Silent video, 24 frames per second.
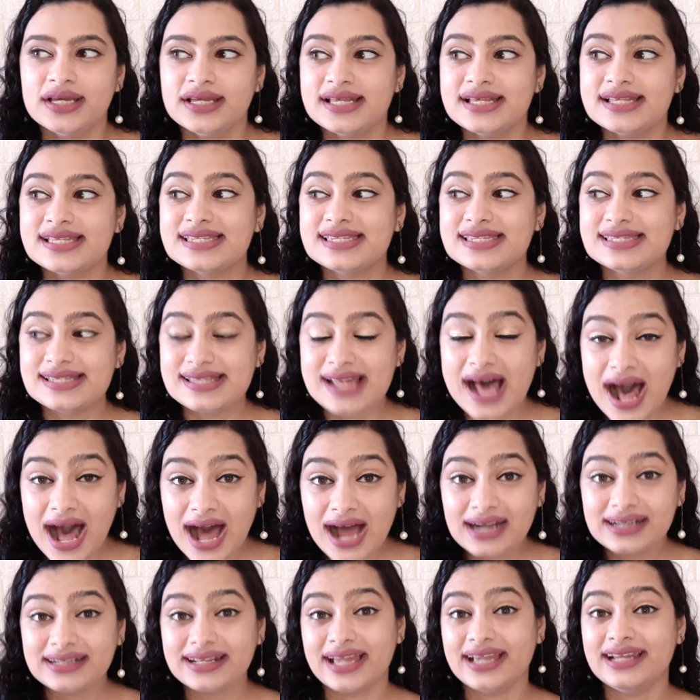
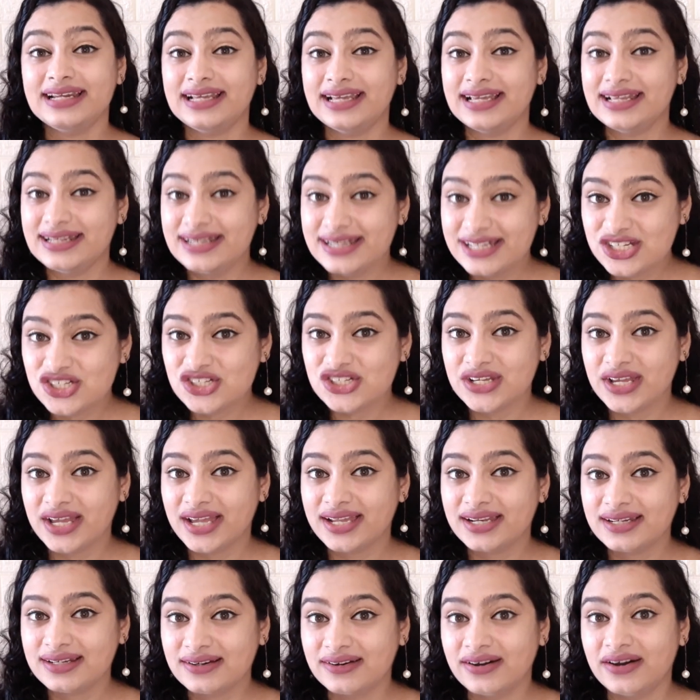start and
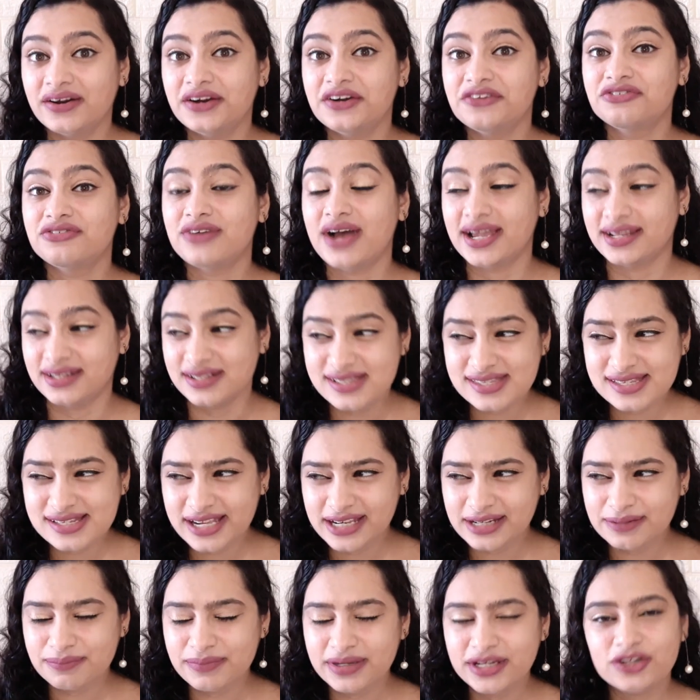initiate her final
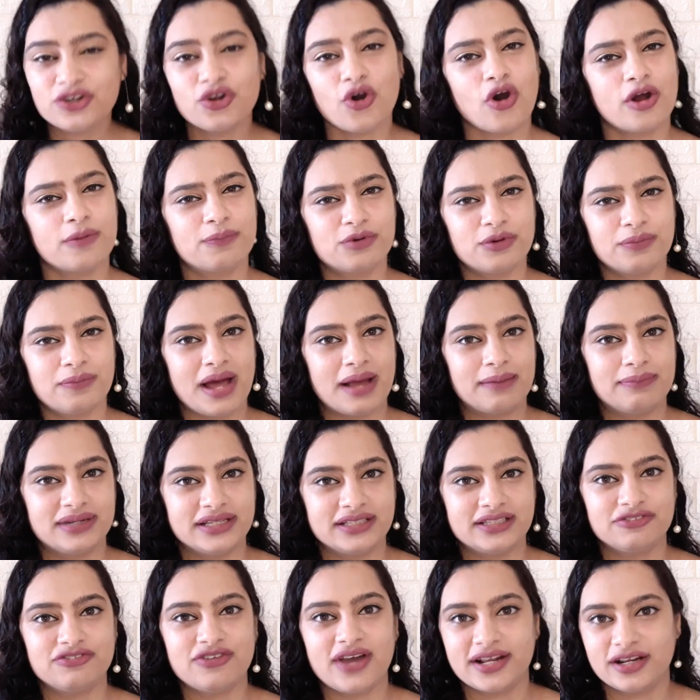statement or
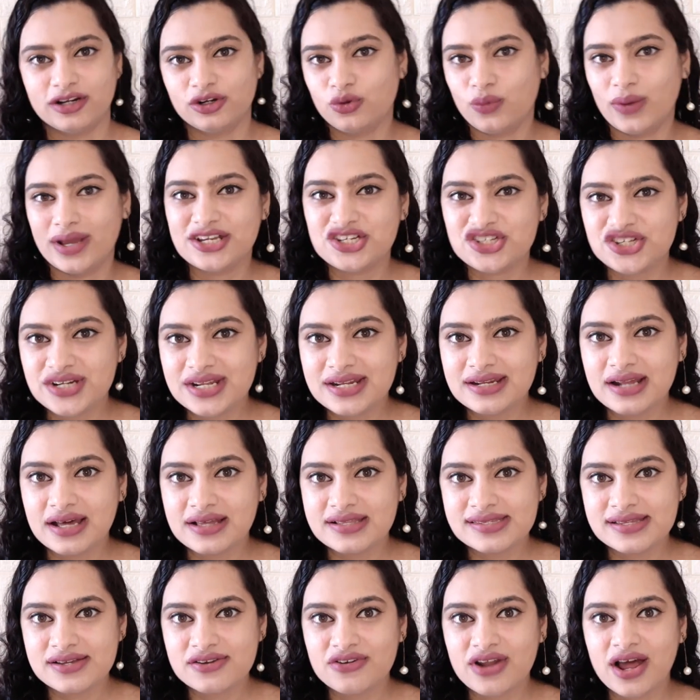probably the final question and
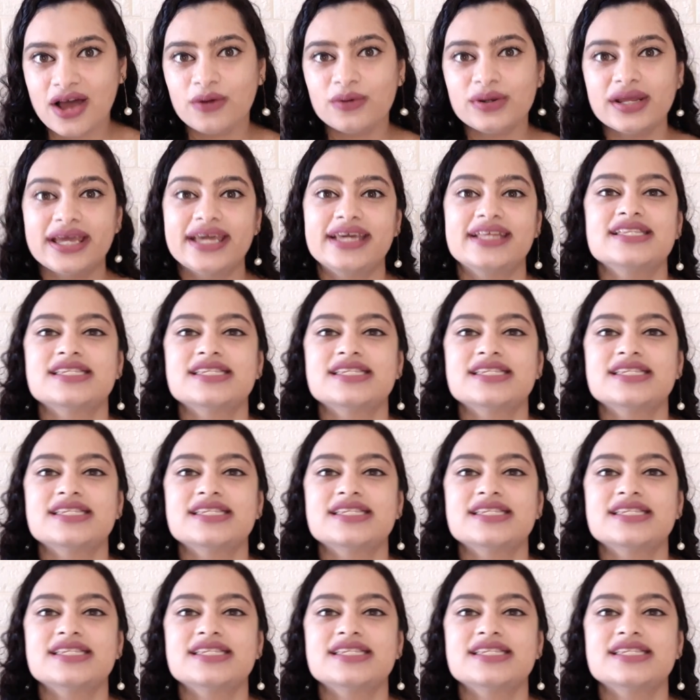answer round in